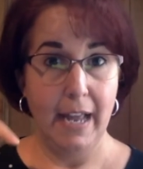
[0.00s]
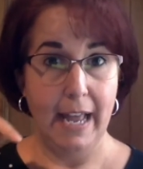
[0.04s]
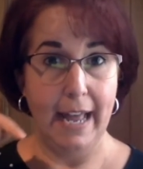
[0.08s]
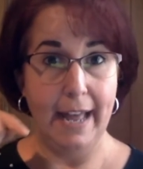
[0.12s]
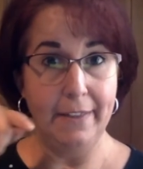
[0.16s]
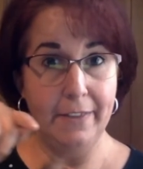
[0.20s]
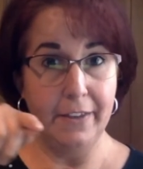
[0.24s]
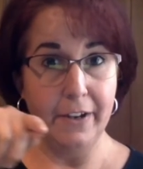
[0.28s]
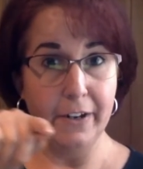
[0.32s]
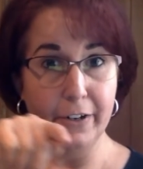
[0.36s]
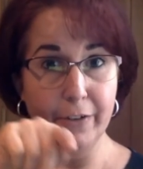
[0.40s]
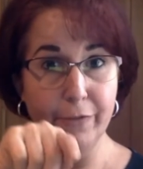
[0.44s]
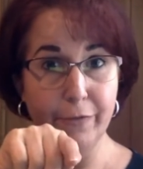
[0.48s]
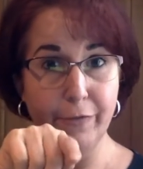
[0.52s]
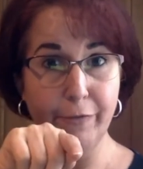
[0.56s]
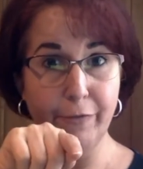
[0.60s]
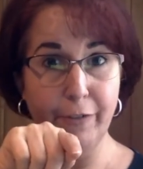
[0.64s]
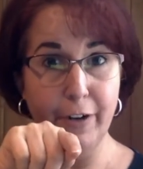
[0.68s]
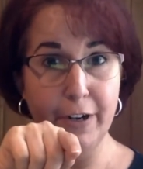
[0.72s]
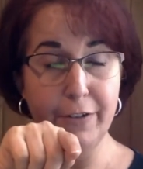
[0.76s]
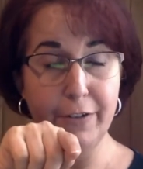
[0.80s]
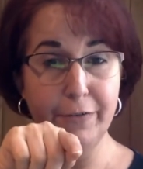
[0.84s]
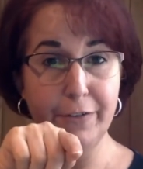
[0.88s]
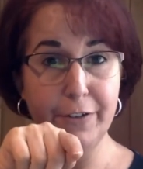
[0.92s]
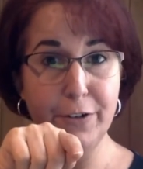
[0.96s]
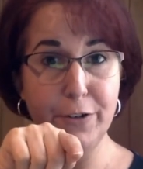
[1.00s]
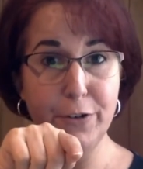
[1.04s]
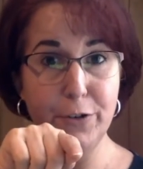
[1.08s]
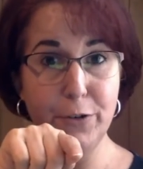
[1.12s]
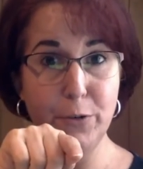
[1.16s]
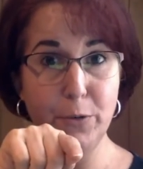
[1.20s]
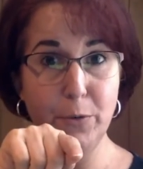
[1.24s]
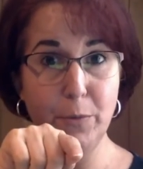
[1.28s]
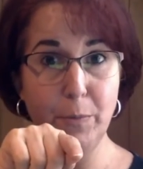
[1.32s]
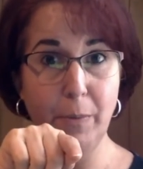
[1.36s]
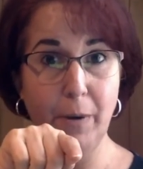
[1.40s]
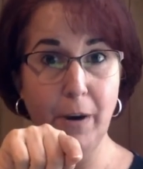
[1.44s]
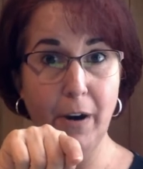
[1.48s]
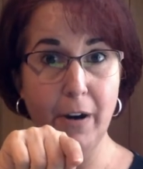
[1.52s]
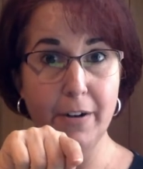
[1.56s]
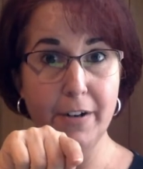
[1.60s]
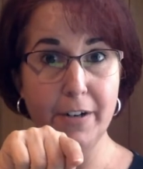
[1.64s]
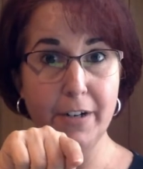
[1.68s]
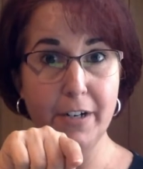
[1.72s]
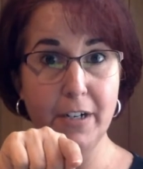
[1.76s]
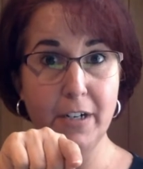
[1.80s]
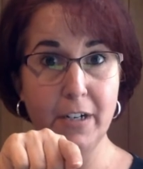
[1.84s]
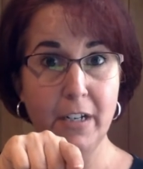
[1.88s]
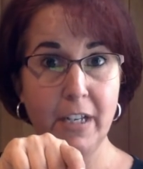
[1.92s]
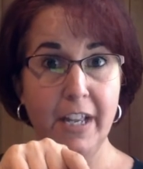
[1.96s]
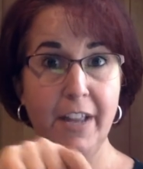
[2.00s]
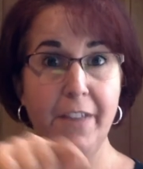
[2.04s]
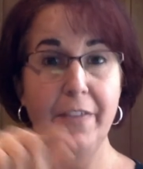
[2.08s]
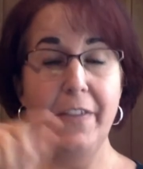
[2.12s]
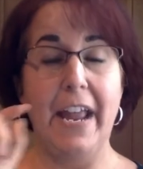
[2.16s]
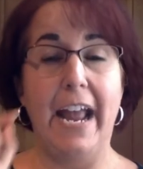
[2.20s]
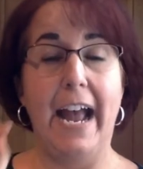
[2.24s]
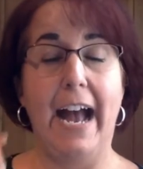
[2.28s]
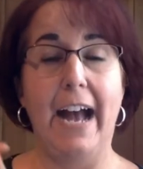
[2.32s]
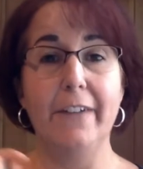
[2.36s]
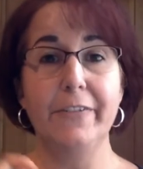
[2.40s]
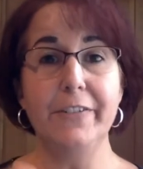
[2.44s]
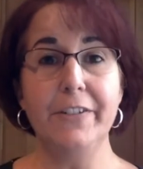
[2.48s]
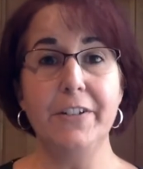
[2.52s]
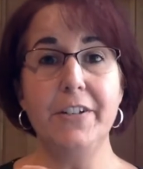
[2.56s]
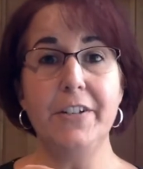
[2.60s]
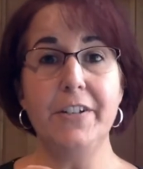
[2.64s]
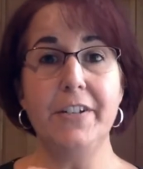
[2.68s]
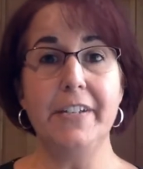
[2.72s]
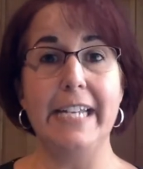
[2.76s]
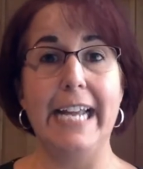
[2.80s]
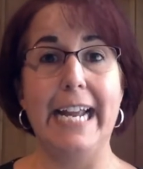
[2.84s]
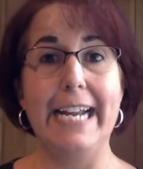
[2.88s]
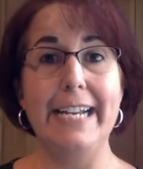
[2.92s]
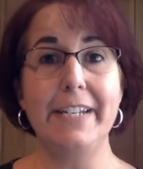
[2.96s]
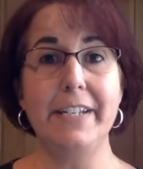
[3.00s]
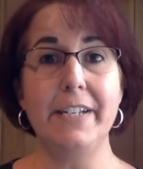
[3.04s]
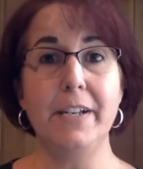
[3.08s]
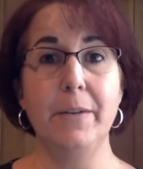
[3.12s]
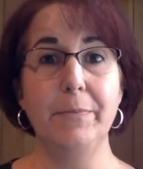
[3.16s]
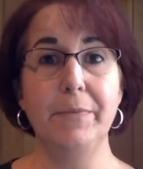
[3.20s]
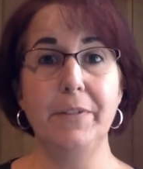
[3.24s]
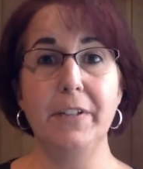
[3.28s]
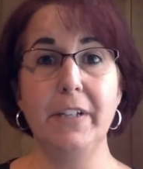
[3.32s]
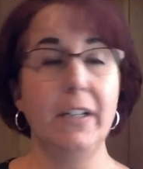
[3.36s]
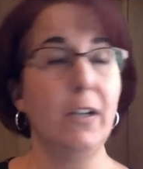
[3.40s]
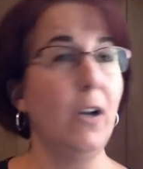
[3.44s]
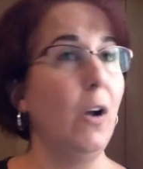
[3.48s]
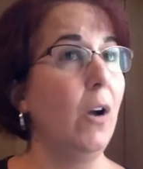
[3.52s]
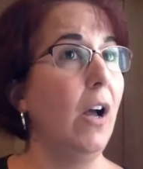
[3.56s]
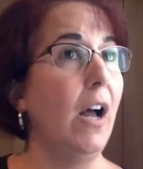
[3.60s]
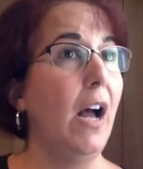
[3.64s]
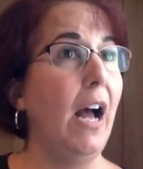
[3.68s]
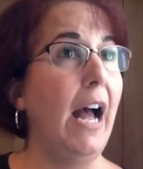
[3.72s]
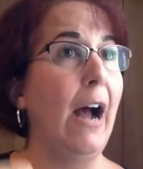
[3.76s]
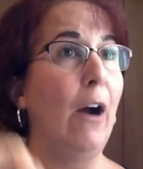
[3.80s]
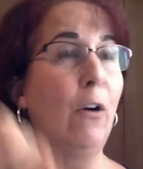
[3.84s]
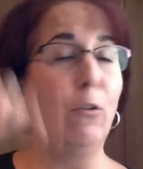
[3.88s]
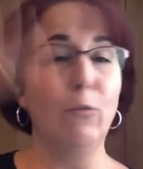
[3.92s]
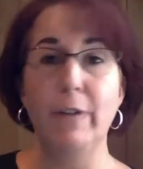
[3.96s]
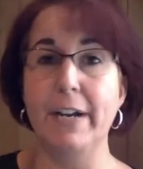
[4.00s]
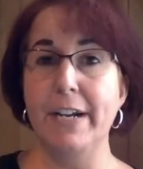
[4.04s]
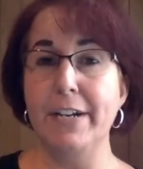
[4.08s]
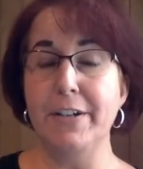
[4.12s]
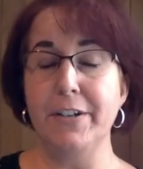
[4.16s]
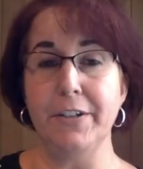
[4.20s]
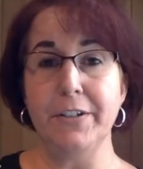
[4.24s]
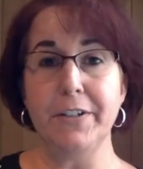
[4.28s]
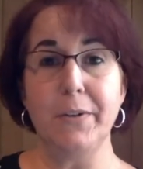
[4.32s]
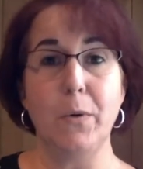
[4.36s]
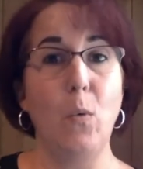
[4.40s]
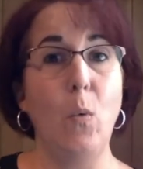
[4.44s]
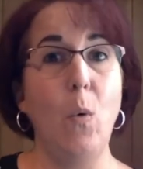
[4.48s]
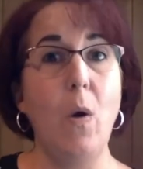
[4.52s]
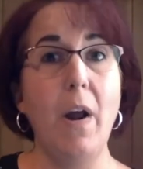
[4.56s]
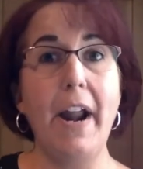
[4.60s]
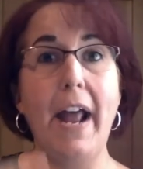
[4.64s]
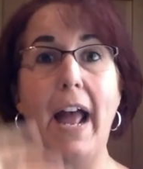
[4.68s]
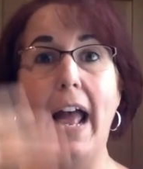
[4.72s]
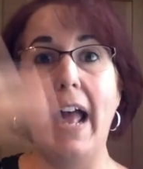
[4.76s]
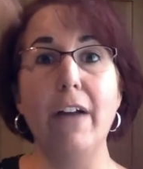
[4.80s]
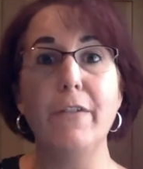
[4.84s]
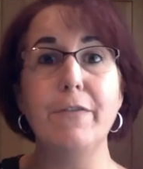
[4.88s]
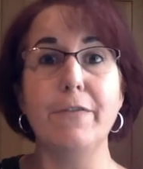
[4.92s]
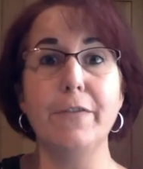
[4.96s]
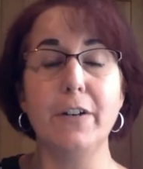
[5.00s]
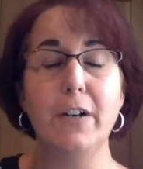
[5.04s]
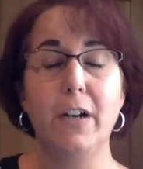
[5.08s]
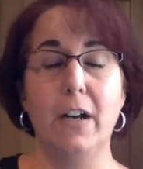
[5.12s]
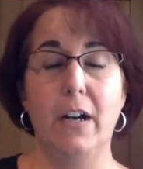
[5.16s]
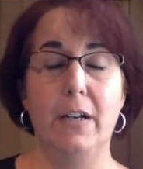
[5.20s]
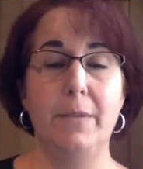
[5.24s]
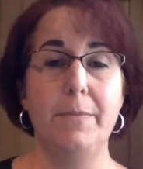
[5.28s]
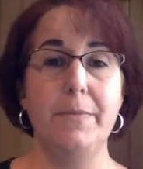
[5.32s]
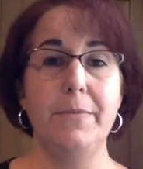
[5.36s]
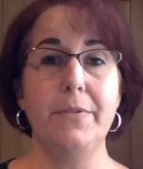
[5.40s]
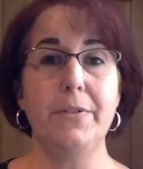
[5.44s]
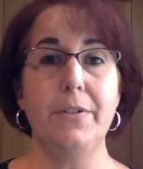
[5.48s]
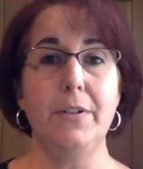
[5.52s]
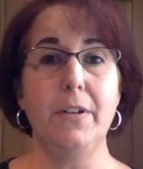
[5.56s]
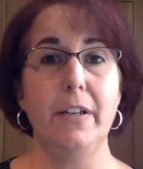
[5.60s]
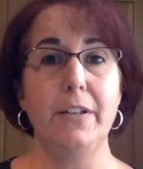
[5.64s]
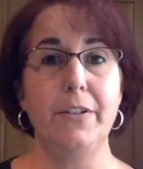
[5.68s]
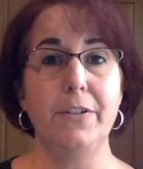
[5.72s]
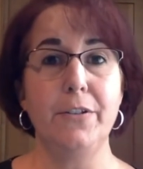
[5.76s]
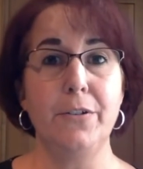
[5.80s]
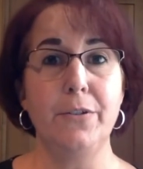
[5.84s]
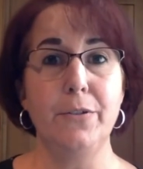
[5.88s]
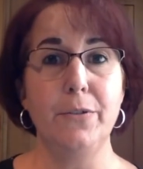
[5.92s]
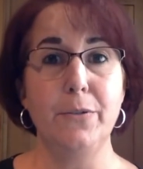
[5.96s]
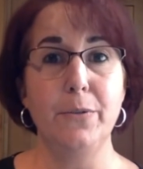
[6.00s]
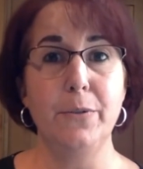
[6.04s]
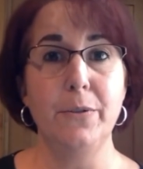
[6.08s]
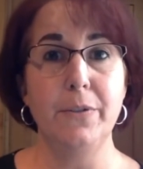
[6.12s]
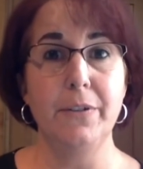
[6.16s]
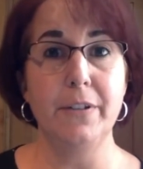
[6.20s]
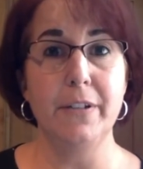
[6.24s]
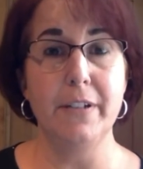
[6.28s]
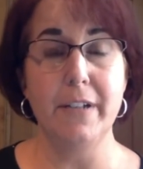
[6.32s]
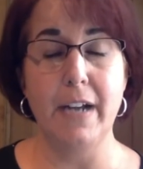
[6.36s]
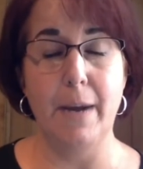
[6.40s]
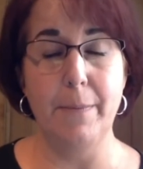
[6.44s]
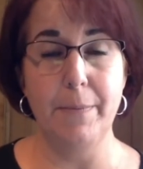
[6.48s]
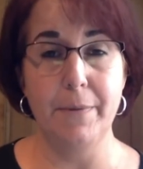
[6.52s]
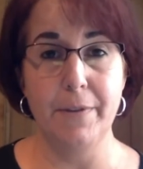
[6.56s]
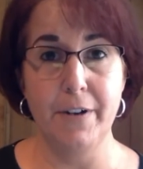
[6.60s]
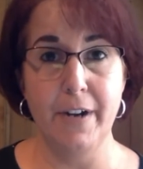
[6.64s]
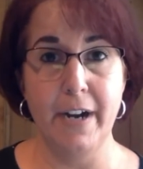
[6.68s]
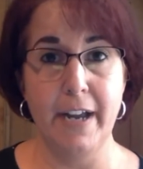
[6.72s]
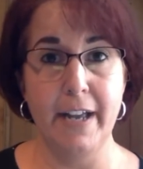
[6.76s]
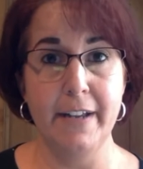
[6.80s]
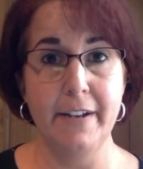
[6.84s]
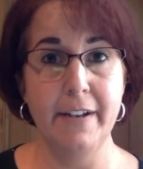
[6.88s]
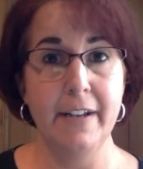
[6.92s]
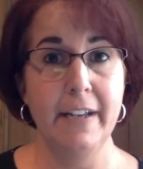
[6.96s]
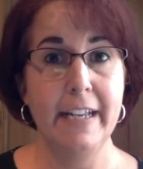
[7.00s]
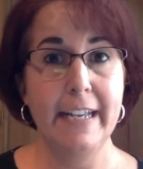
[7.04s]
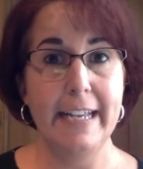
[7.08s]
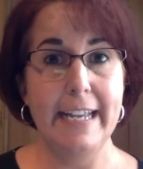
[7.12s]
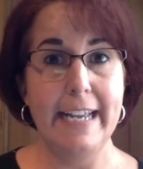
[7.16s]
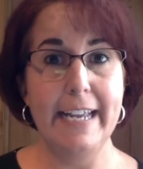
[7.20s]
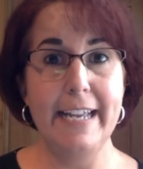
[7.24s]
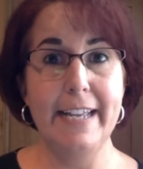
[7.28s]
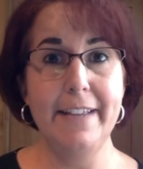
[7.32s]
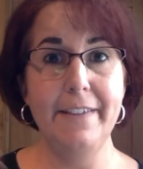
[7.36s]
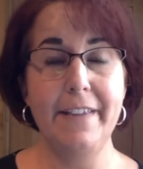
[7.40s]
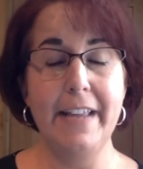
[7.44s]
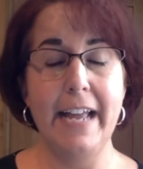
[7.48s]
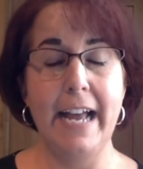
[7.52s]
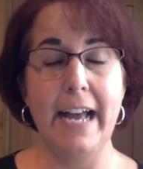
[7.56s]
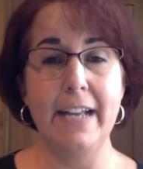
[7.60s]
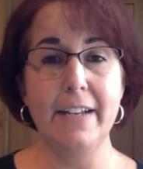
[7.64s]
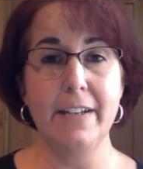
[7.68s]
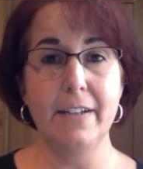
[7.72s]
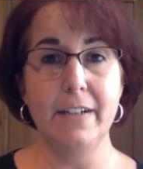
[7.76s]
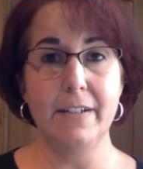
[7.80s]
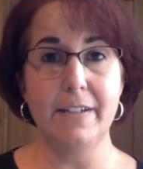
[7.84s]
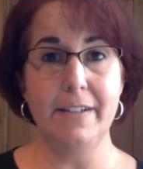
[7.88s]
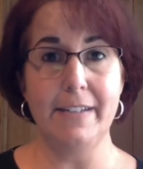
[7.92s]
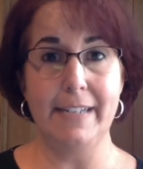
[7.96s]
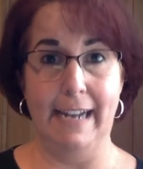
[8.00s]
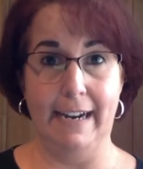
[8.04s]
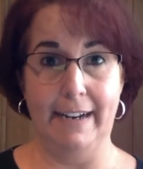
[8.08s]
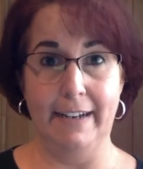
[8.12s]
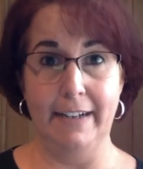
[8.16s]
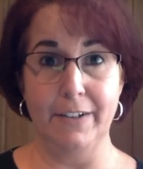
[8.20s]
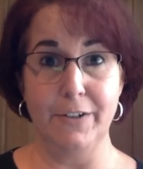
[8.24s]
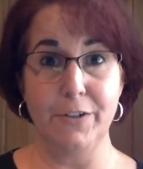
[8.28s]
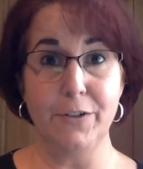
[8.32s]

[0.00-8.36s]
and they're in front of a new partner, they have to say something outrageous, whatever comes to the top of their head in that second.